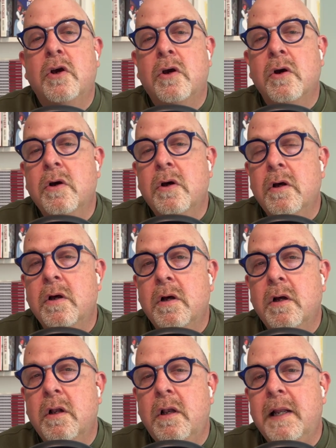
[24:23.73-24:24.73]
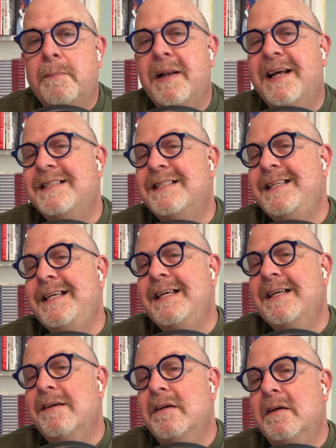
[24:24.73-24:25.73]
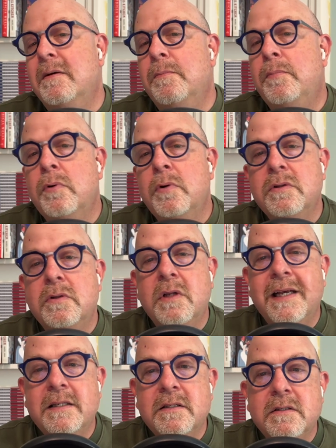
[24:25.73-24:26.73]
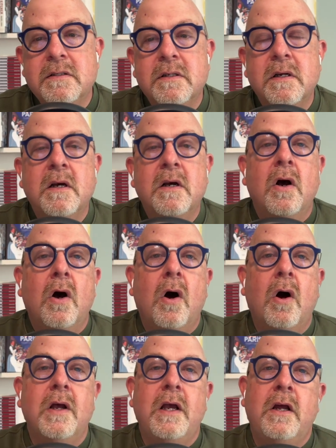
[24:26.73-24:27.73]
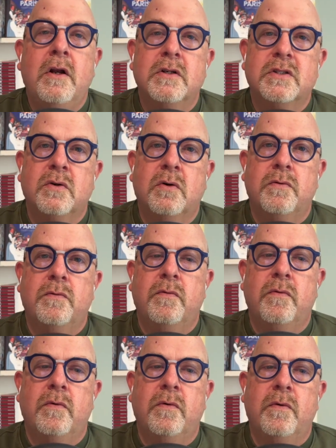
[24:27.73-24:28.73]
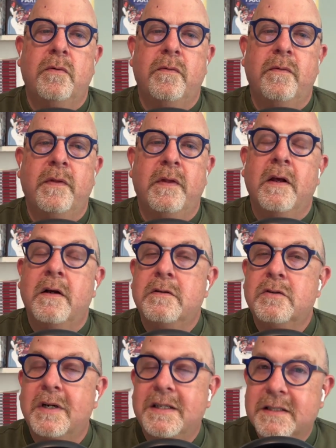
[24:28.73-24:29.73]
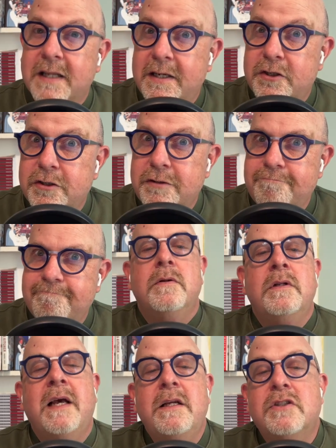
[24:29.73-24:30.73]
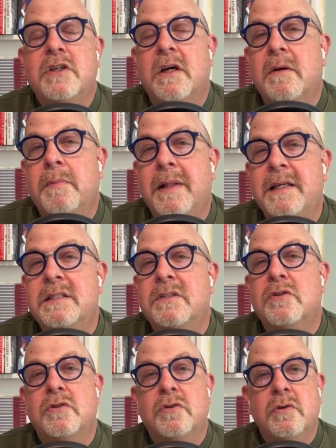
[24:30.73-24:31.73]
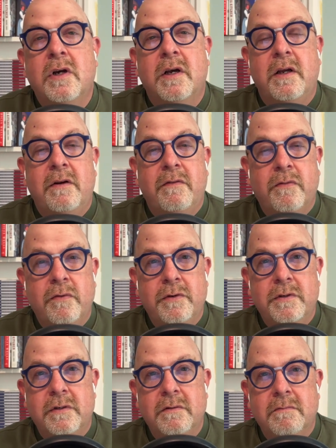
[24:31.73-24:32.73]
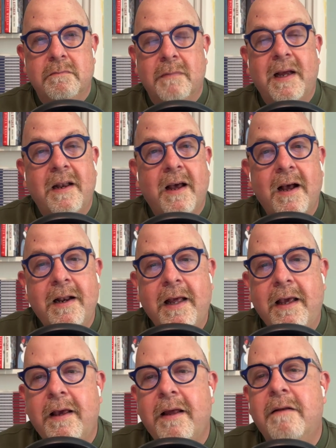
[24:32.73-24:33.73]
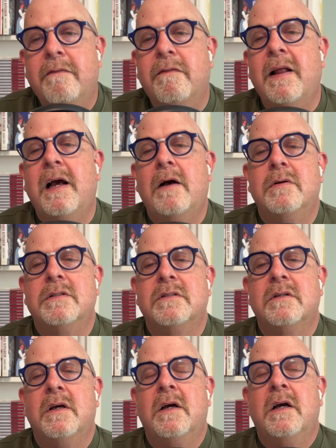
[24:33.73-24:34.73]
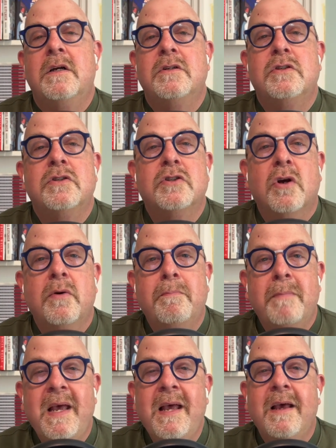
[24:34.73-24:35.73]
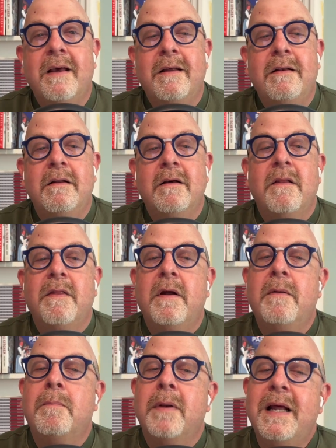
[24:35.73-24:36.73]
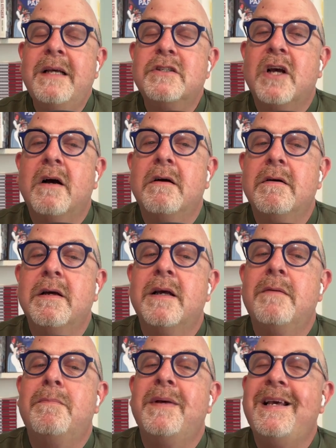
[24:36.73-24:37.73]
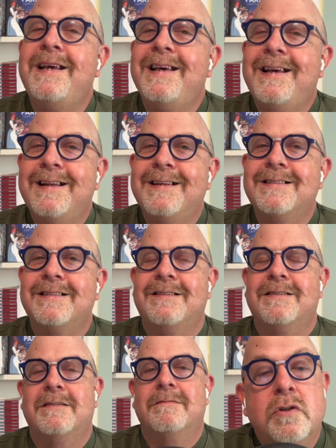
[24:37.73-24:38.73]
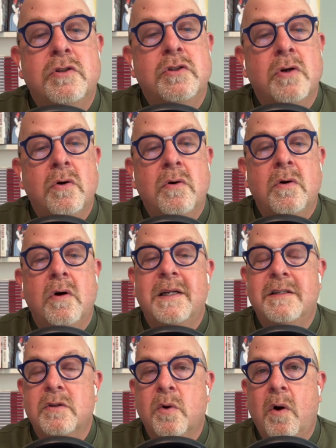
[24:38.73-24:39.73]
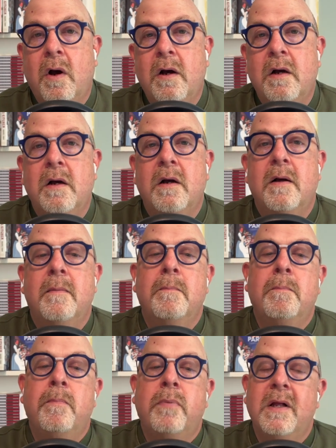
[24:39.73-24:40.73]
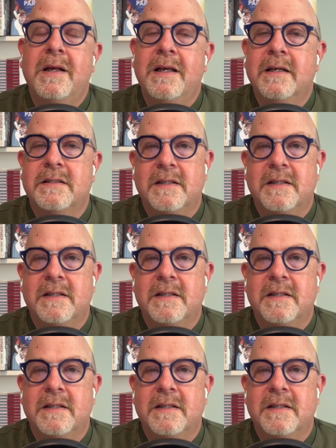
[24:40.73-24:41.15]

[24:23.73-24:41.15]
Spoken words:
que le plaisir peut être innocent. Translation: Nature placed sugar in fruit and honey in flowers to show man that pleasure can be innocent. Jean-Antoine brilliant